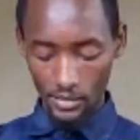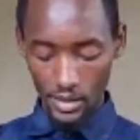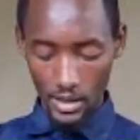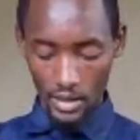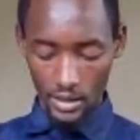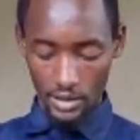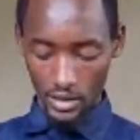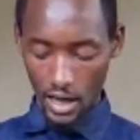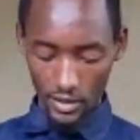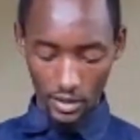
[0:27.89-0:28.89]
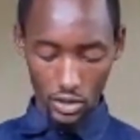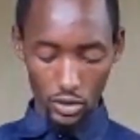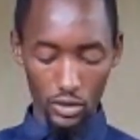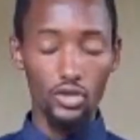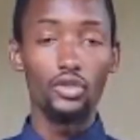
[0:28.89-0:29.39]
It
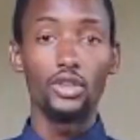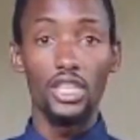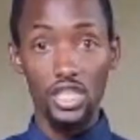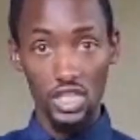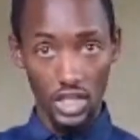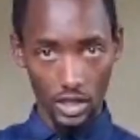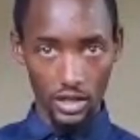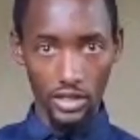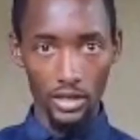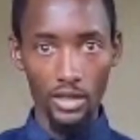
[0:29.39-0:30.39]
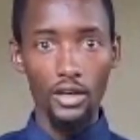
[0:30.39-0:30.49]
functions to inject